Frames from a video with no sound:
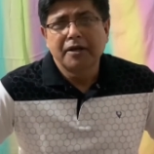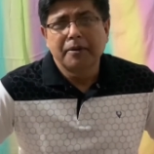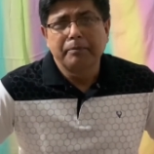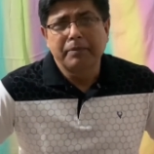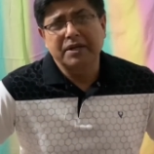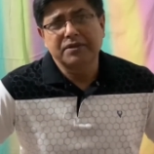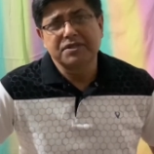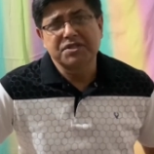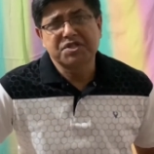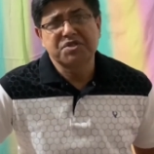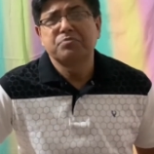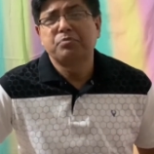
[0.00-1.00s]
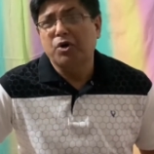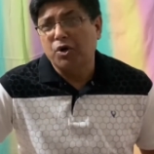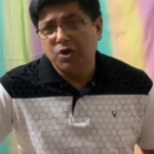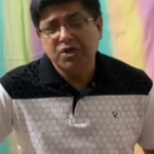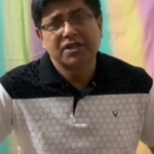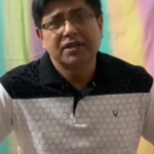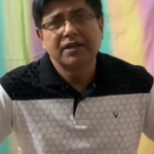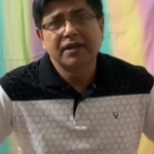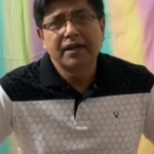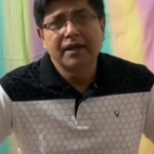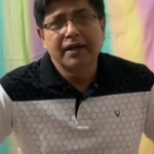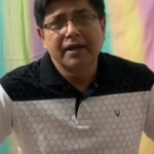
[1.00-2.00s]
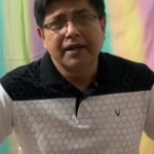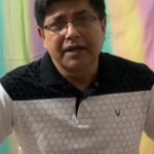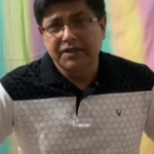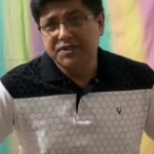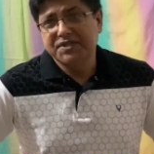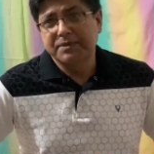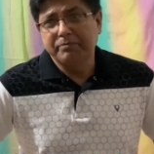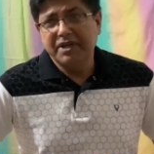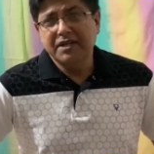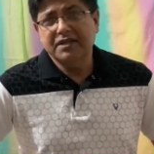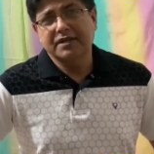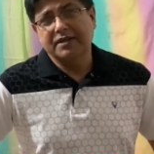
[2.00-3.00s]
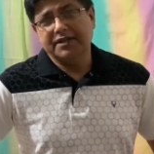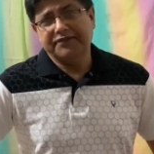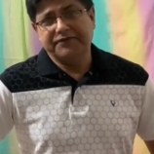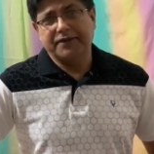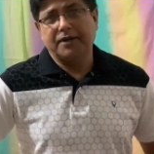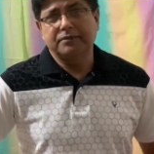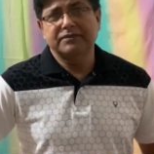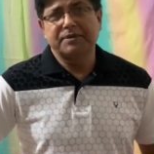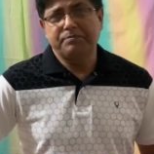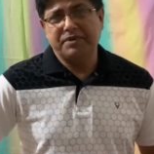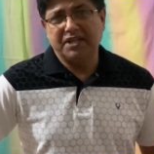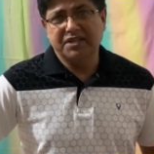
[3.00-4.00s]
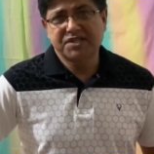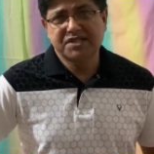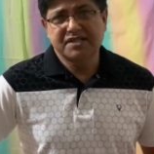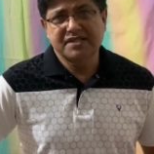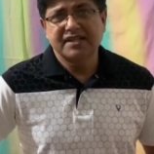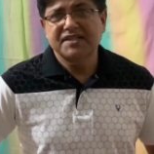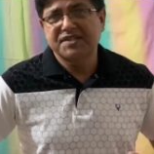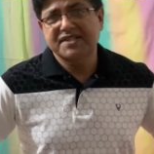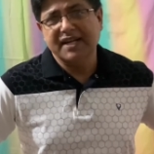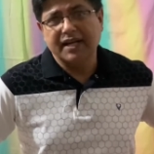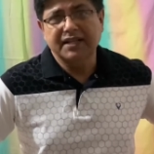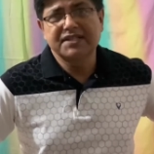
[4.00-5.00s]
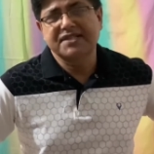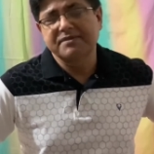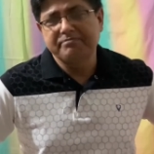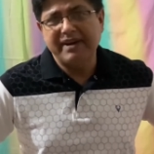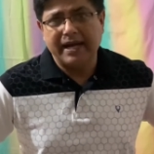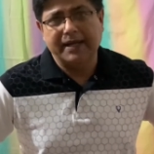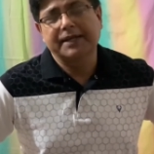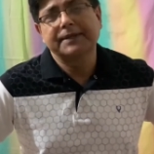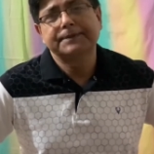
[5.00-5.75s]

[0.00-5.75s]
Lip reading: Bacon is pork. It is the meat cut from a pig's sides and back.